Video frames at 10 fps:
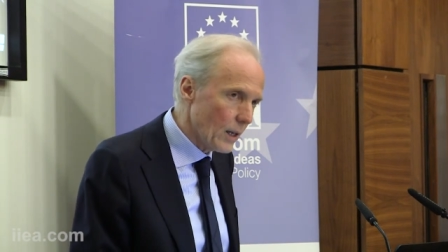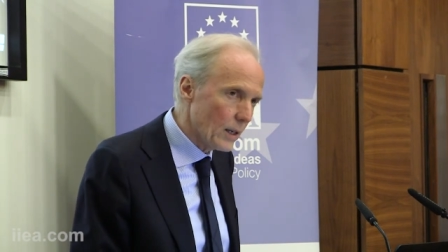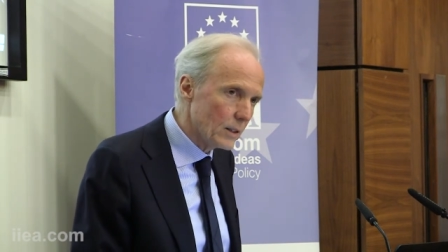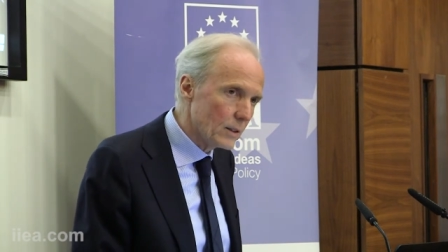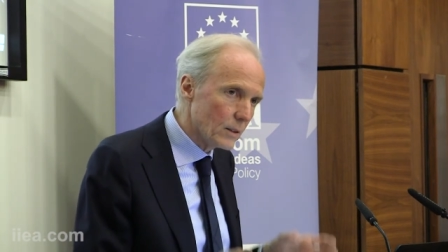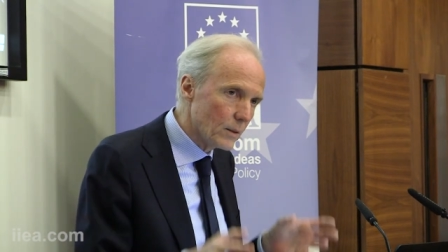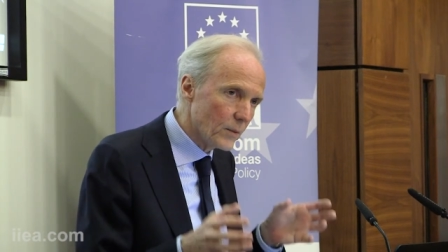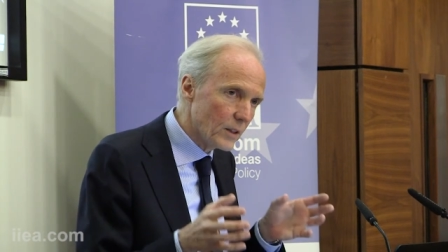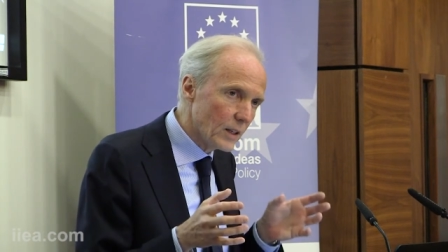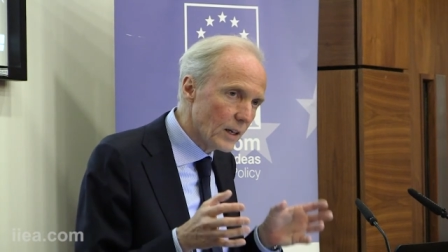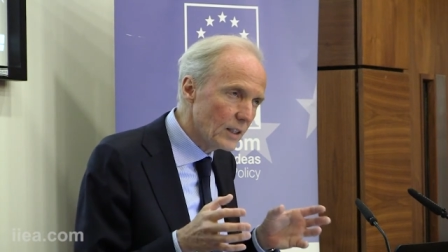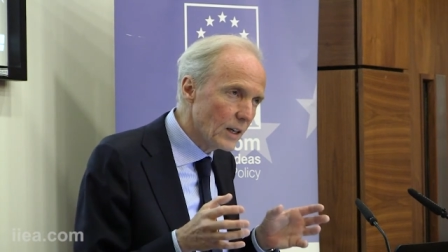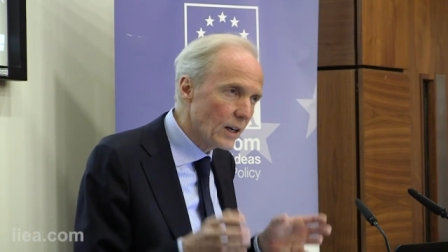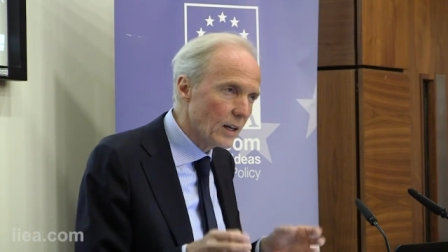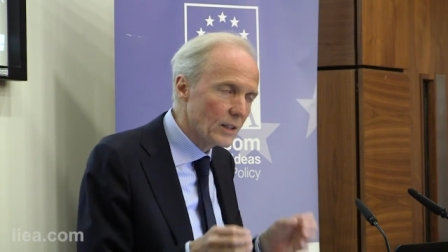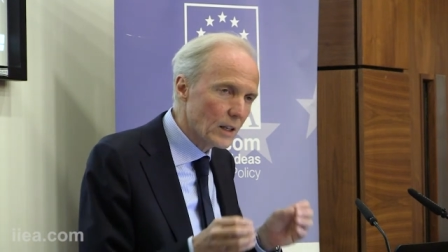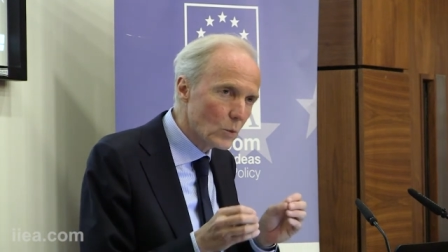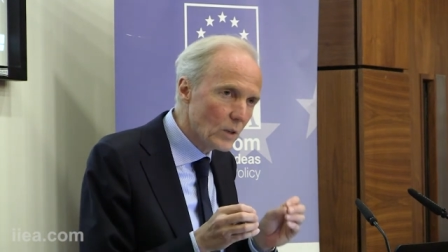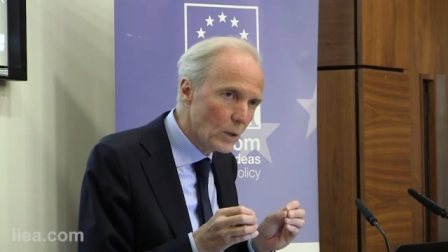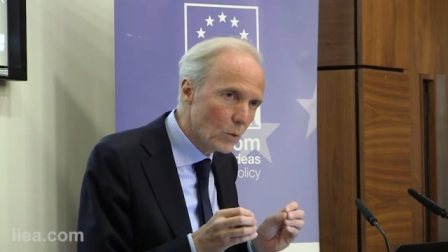And um, the idea, and I
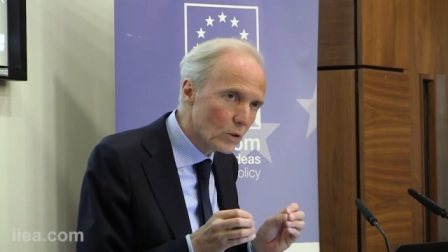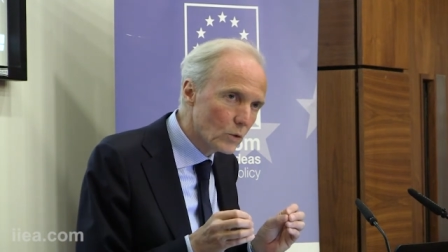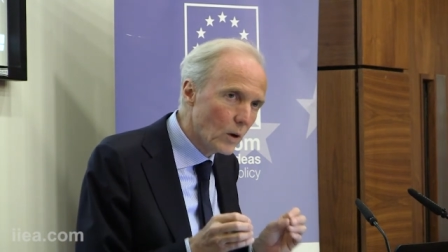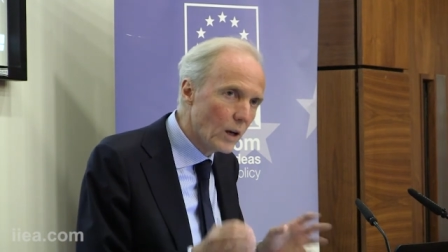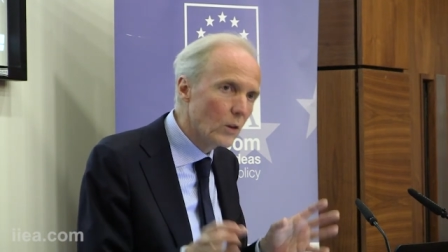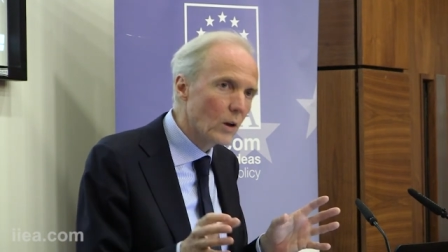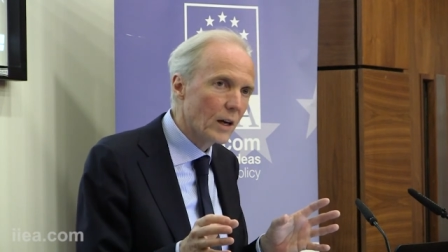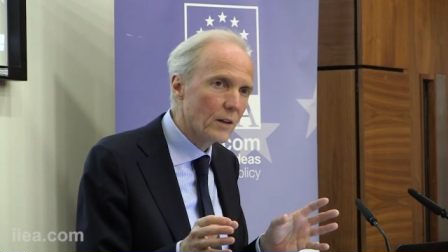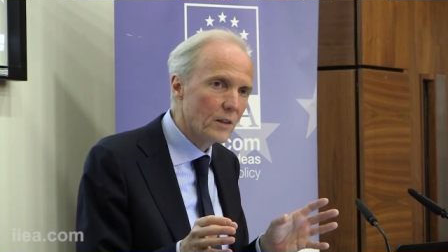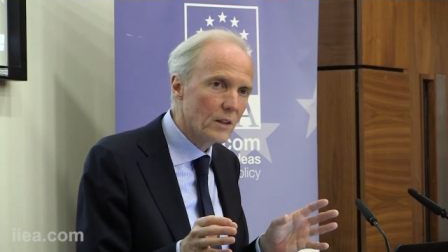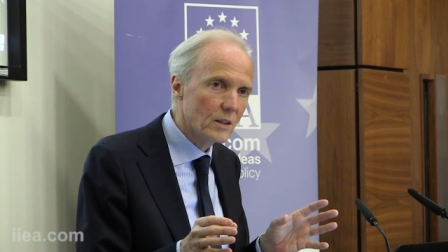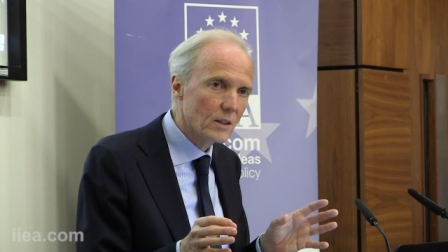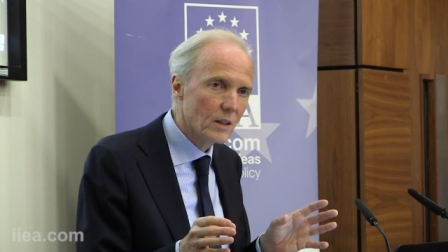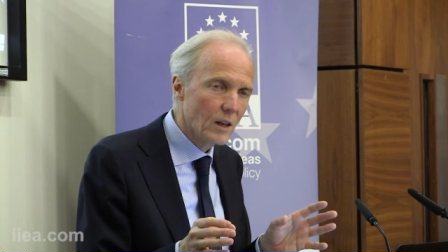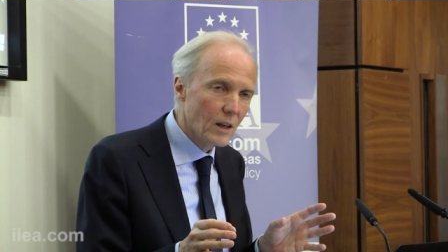really want to underline this,